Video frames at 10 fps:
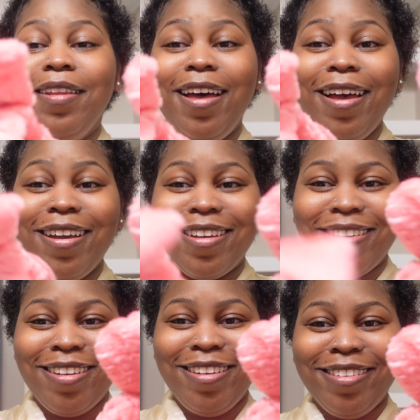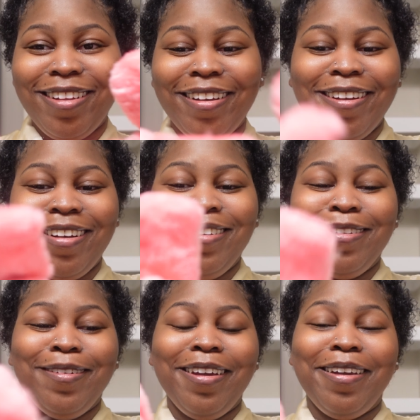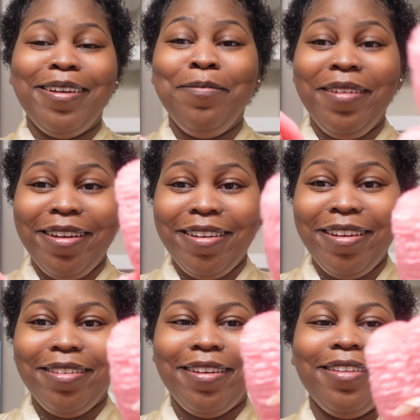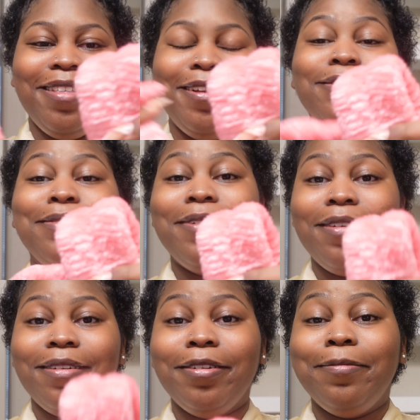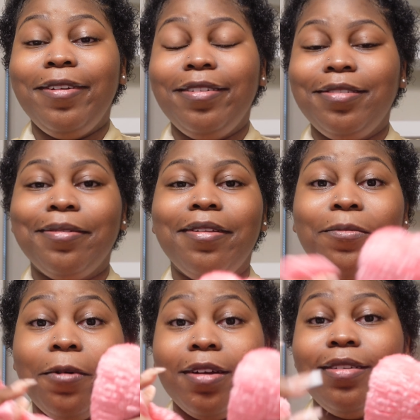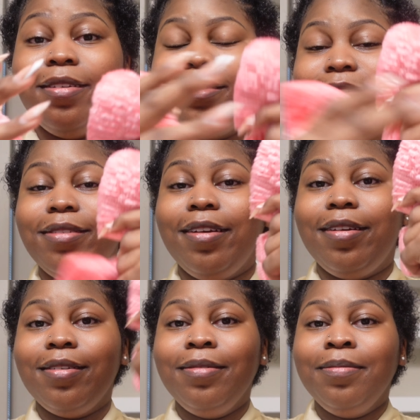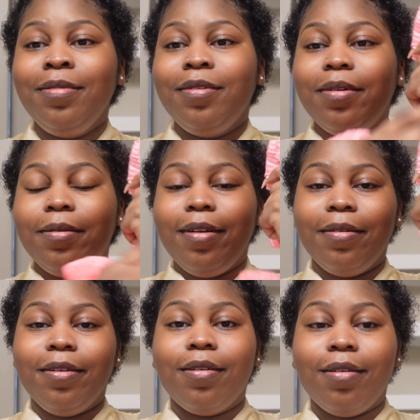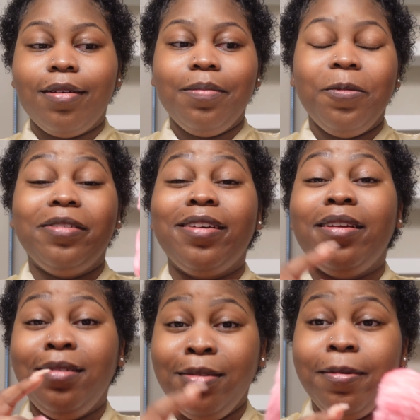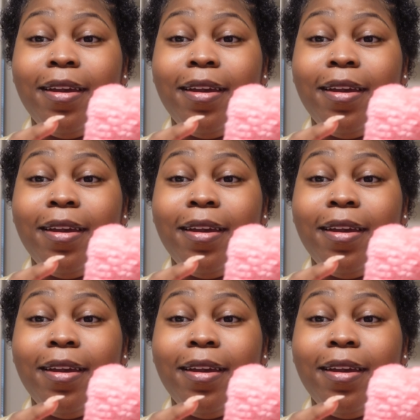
Look! I got a little headband and like things to put on your wrist so that water doesn't like go down your arm, which I do